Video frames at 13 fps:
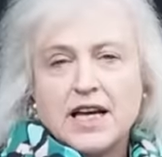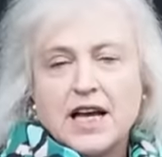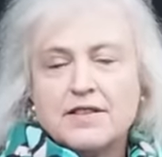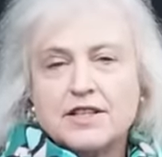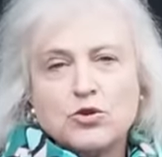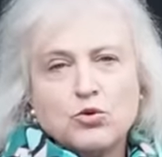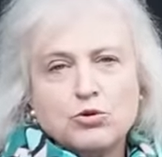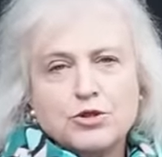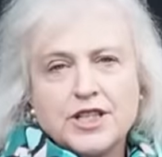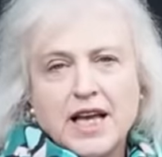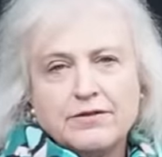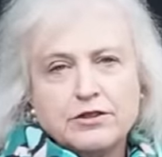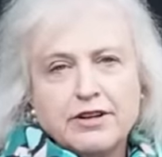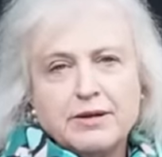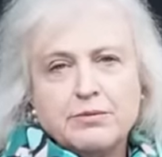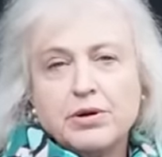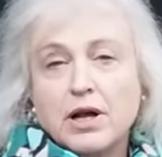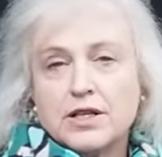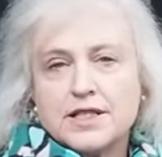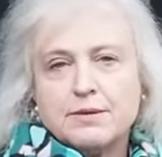There's also evergreen
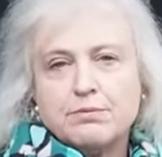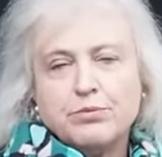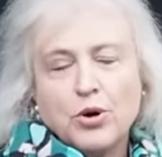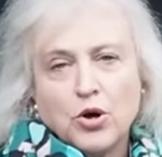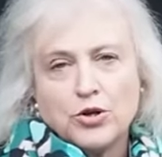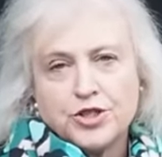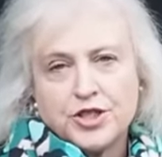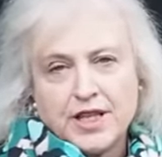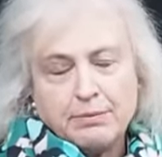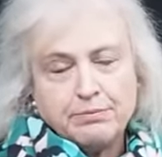plants in pots, they're